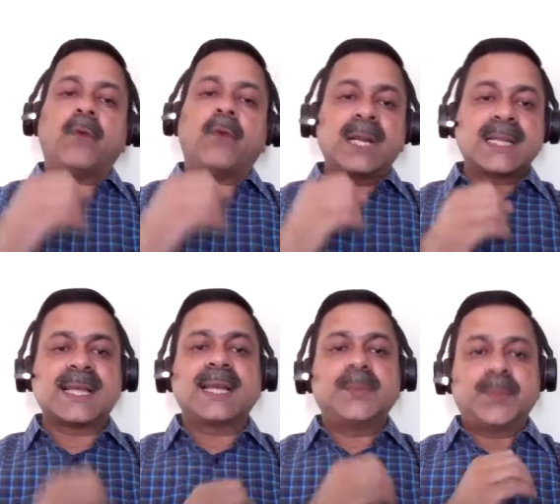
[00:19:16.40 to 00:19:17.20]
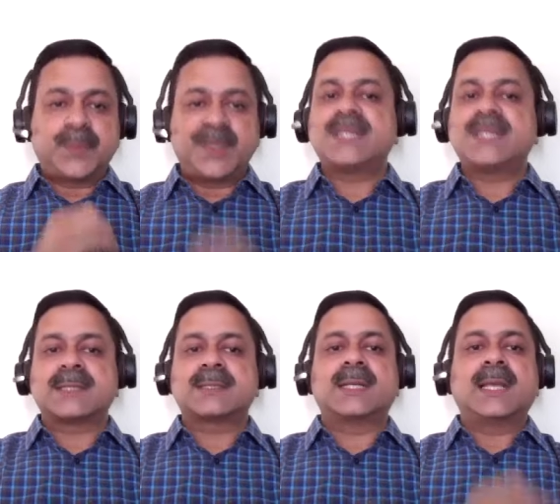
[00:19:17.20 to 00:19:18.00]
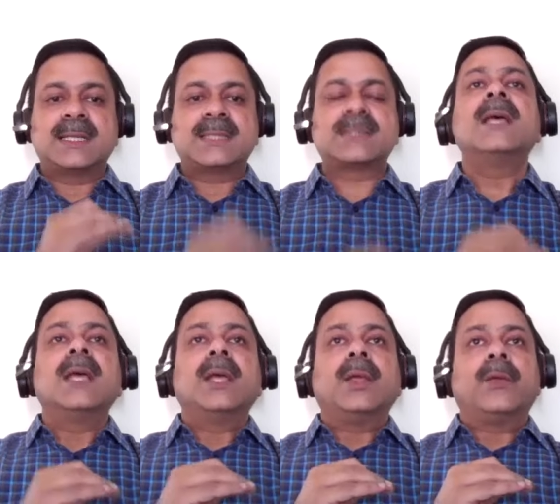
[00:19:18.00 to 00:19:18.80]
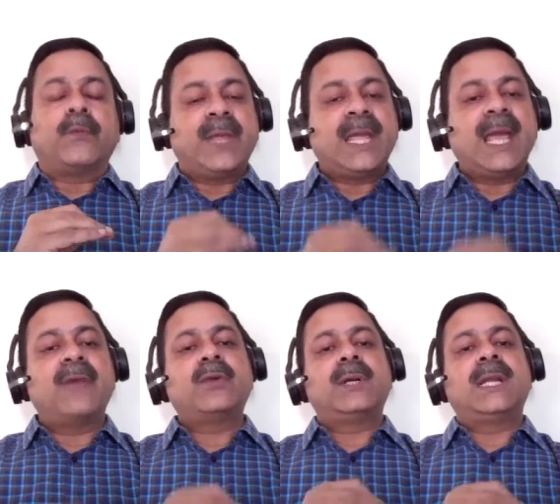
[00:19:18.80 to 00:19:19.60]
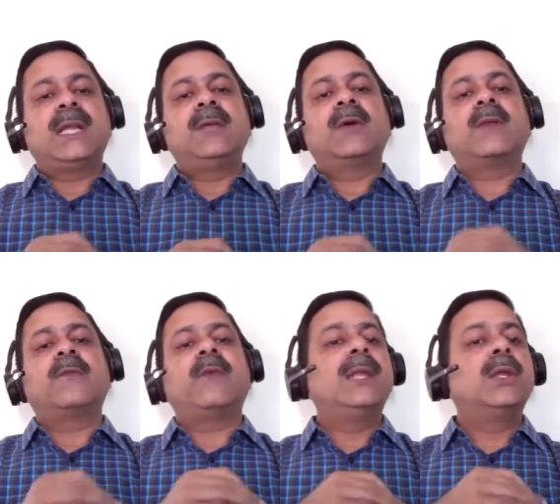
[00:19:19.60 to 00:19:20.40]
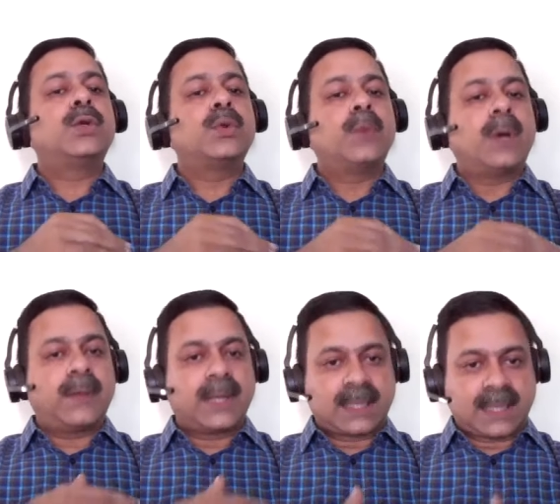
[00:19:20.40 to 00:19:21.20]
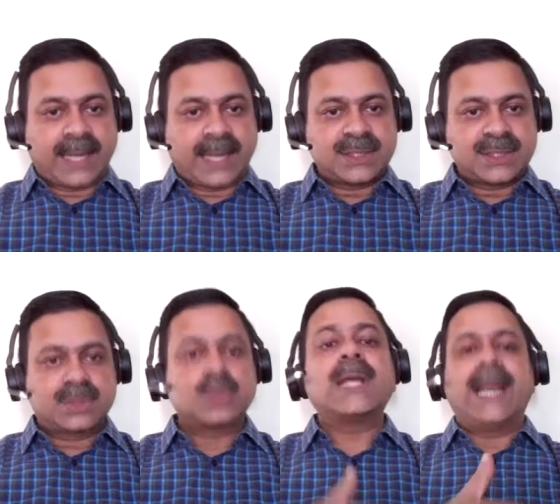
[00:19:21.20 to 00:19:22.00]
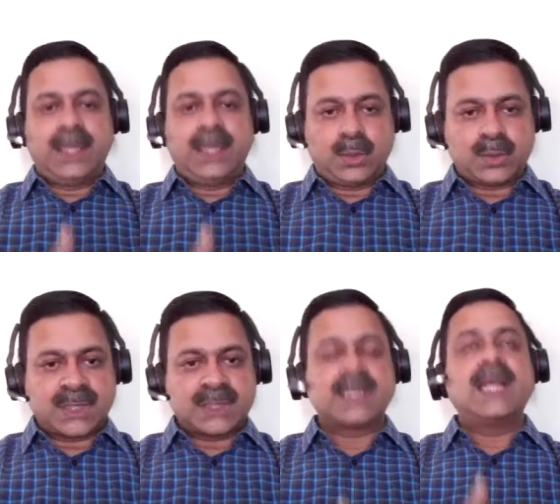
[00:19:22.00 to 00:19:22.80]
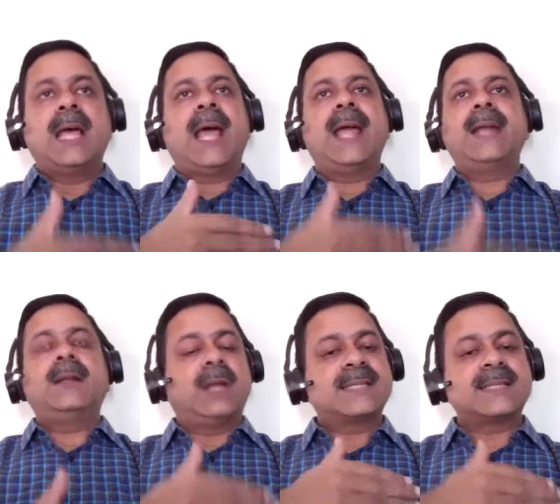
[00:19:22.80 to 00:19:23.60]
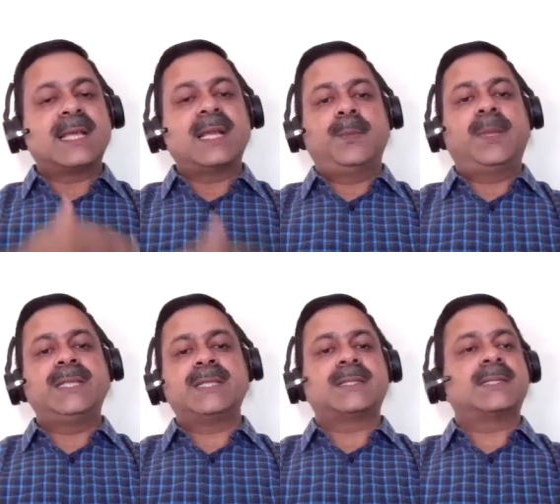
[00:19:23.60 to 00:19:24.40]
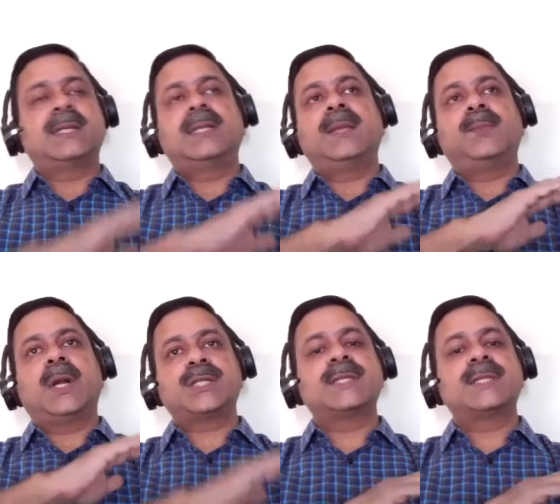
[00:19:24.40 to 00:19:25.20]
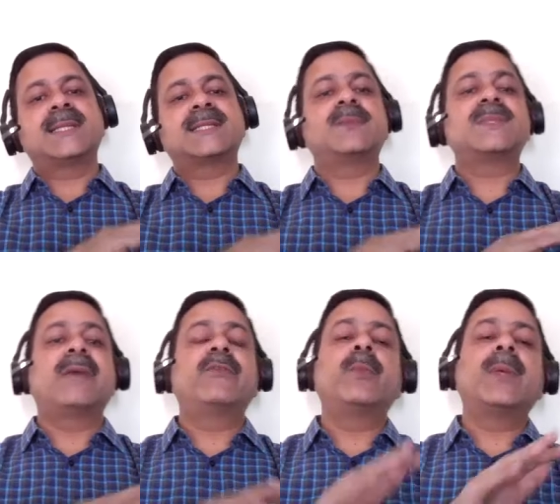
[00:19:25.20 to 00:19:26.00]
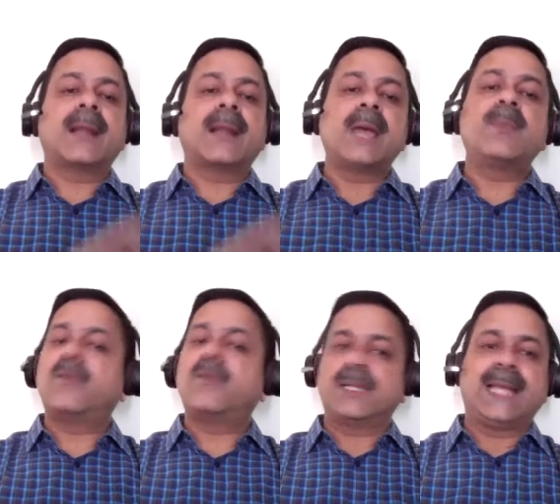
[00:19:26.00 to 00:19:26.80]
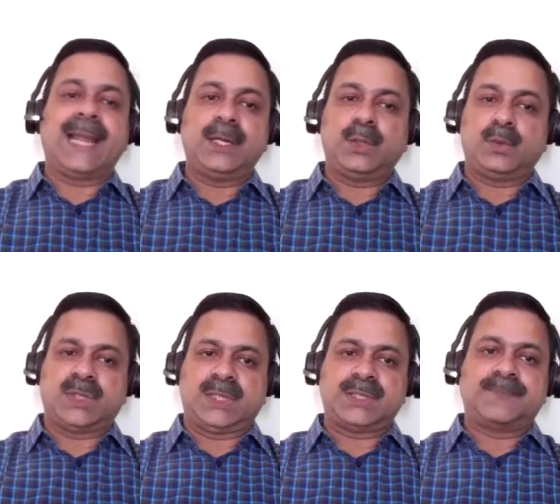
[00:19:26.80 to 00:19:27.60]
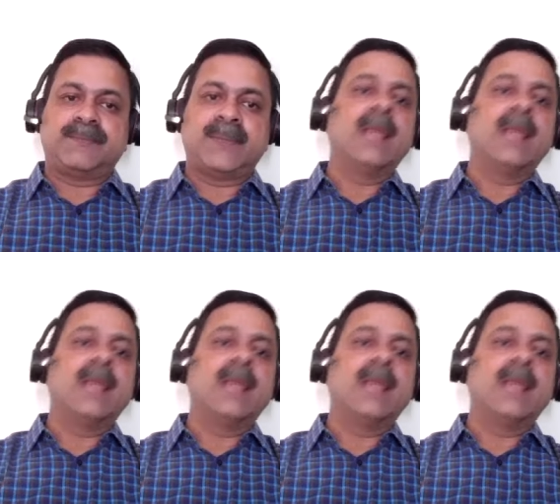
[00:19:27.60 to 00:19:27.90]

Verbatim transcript: What SRE preaches is we have to deliver value to our clients, to the end users, and SRE preaches that the production systems have to be reliable for the end users.